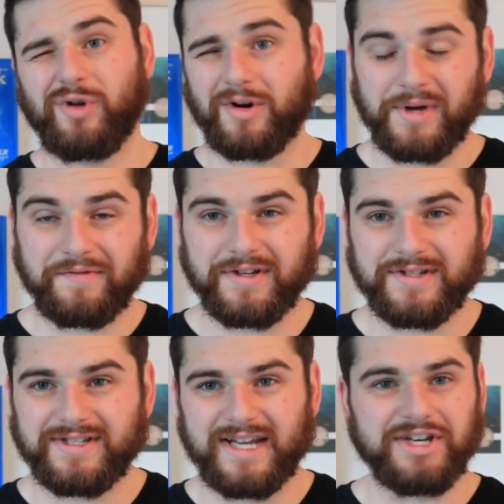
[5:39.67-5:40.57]
Warren
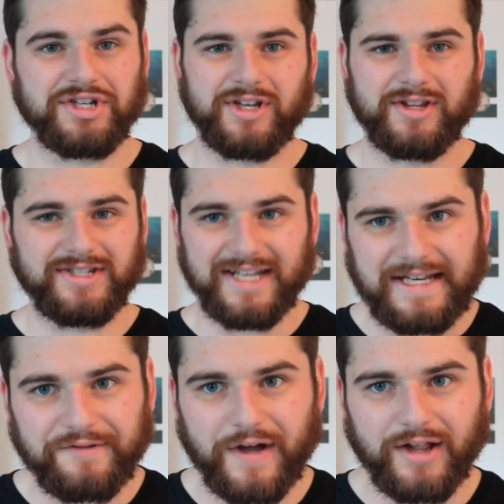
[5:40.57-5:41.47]
Buffett's teacher, the
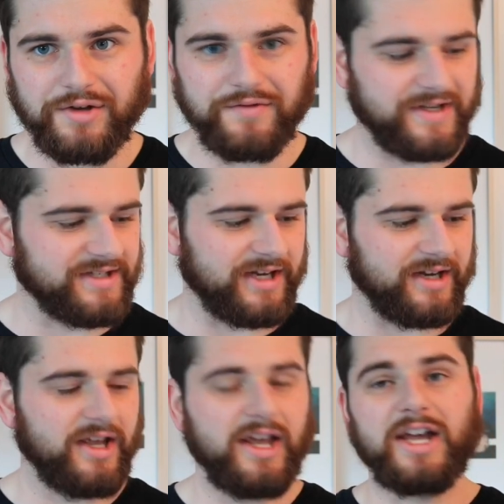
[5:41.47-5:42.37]
Dean of Value
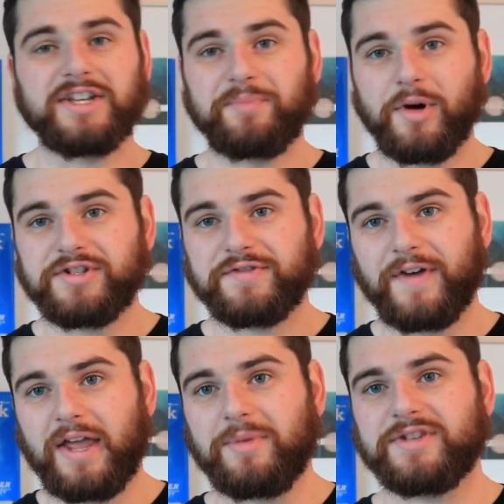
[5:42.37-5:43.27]
Investing, is most
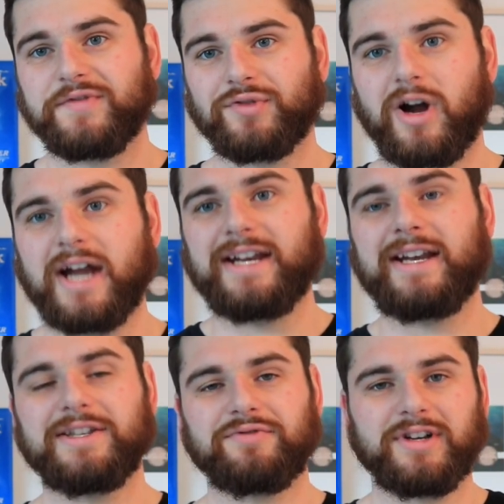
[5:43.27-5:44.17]
famous for
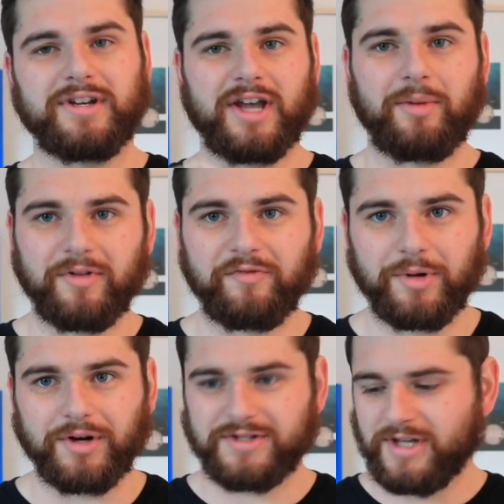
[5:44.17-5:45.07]
writing. He's written a couple of
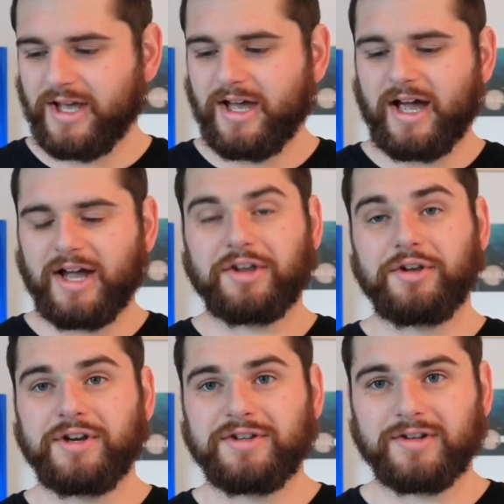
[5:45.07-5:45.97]
books,
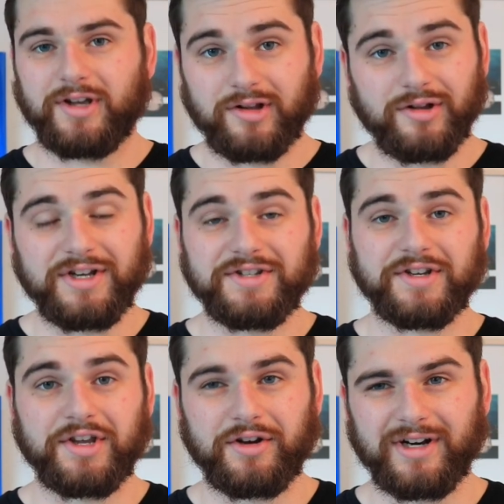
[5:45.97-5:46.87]
including
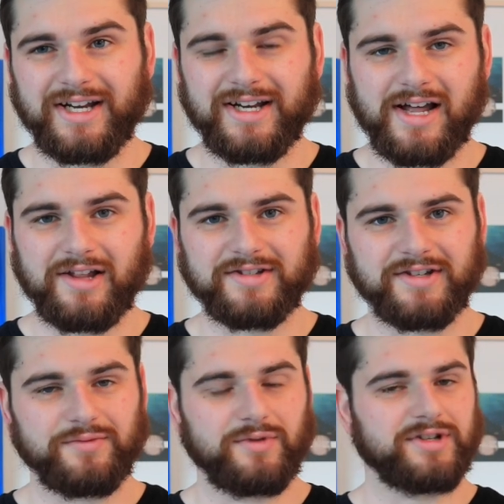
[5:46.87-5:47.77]
Security
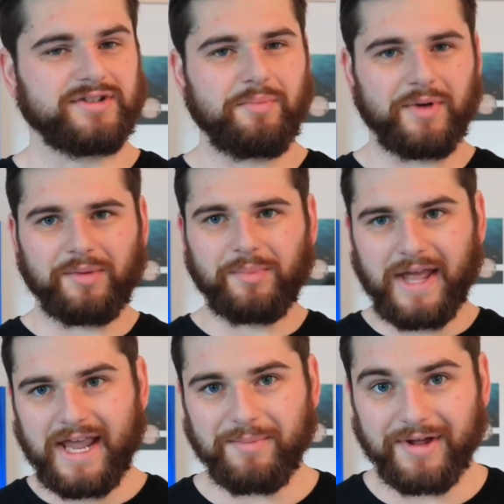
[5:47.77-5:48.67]
Analysis, which is a big
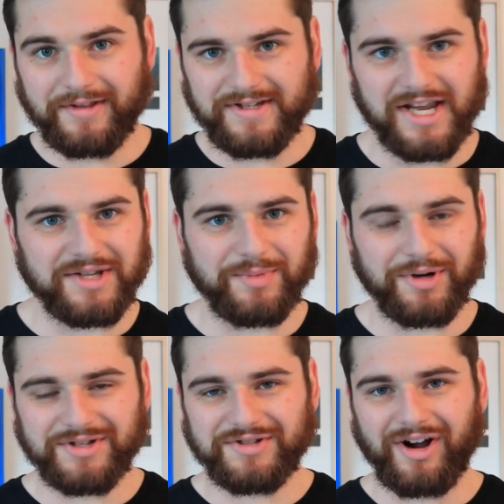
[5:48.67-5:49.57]
behemoth
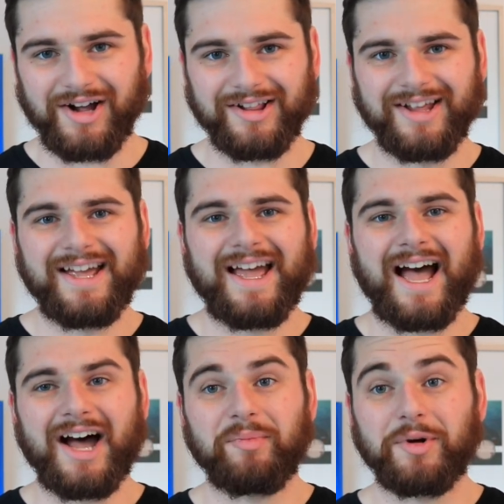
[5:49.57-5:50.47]
textbook style
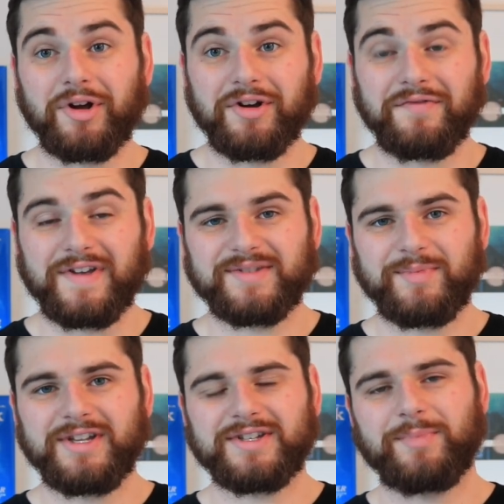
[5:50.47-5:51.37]
book on
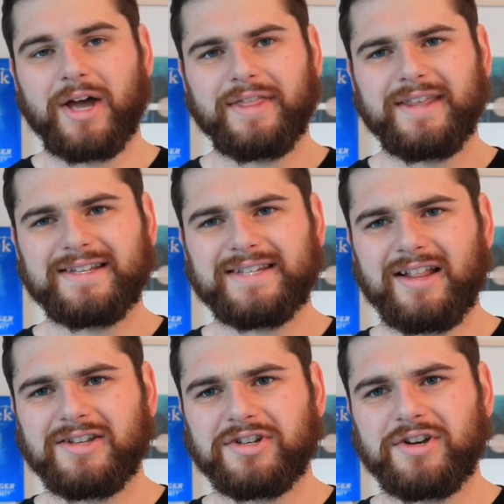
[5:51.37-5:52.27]
investments. But The
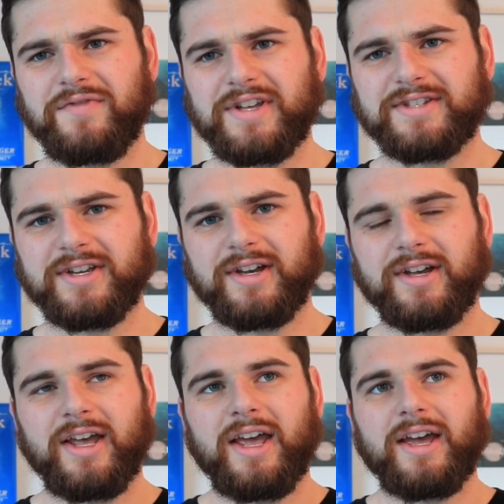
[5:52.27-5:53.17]
Intelligent
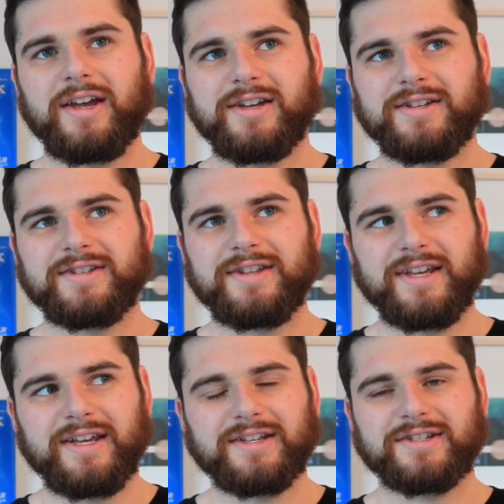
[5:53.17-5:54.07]
Investor is
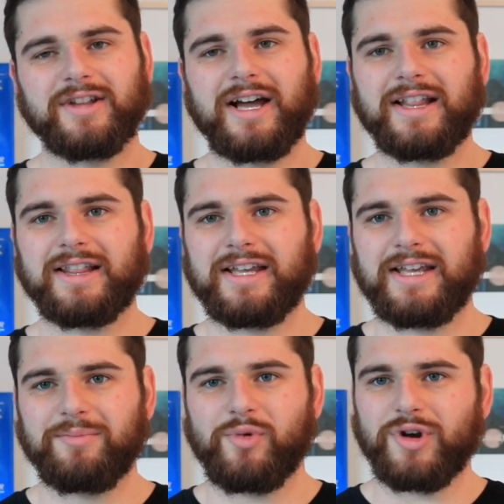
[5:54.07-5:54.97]
the
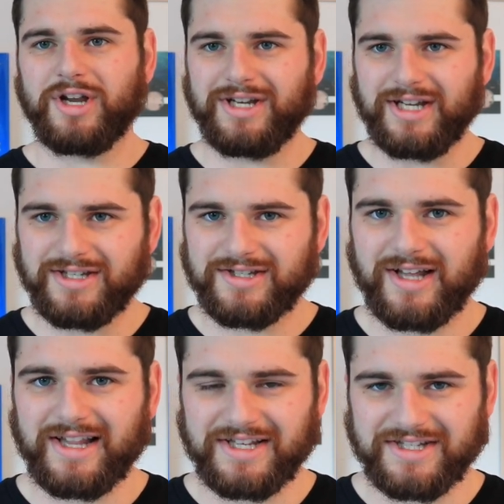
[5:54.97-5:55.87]
slightly more condensed,
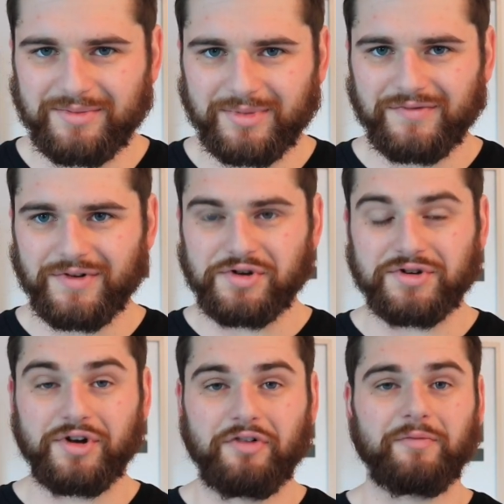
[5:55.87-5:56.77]
slightly simpler
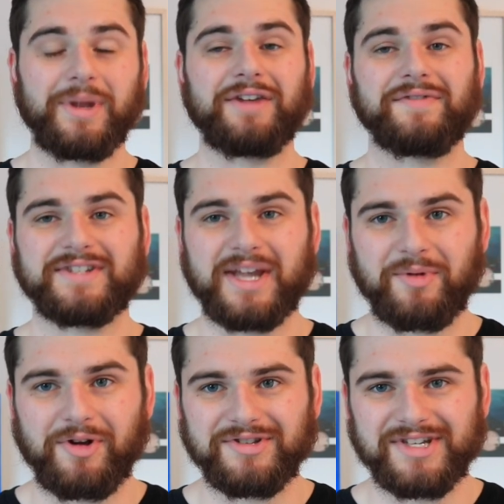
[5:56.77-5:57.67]
version of many of the
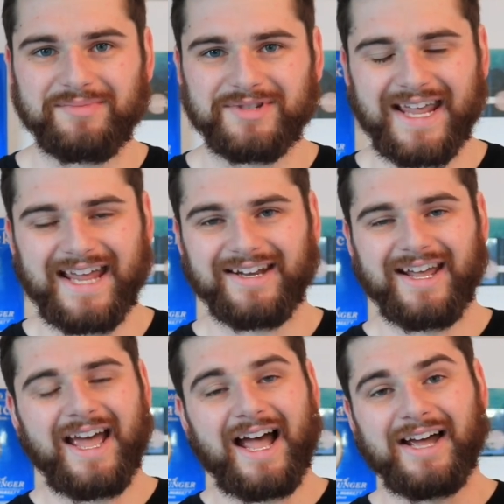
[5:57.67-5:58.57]
same concepts. And
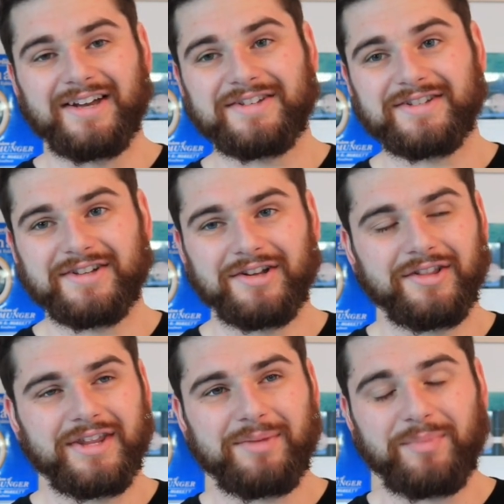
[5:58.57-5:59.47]
it is
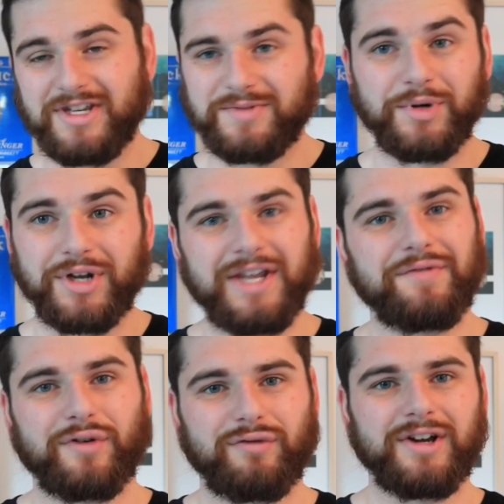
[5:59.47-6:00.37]
still the best book
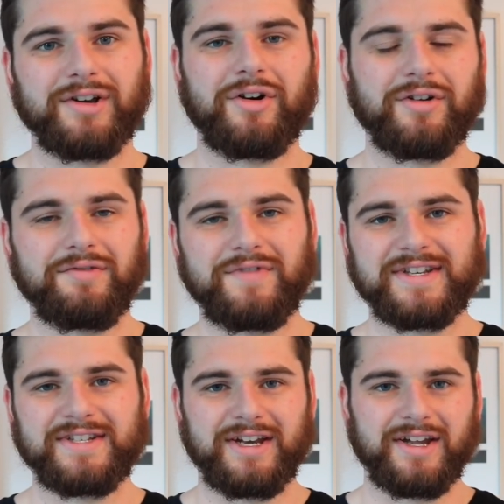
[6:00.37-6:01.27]
ever written on
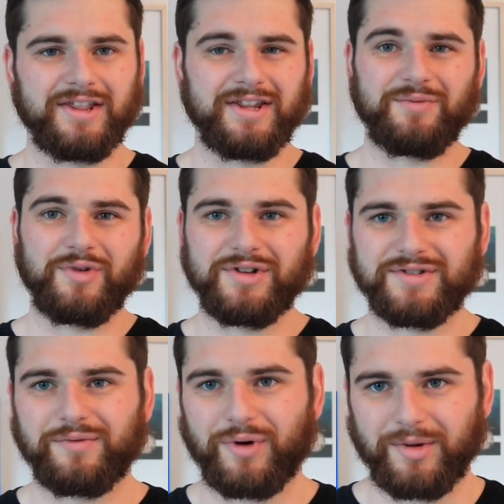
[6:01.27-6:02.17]
investing, in the
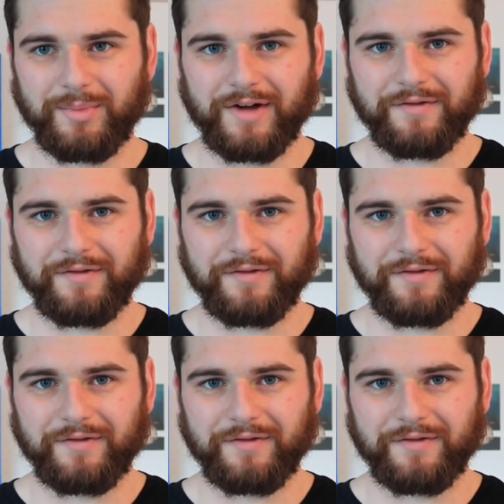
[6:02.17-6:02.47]
words of Warren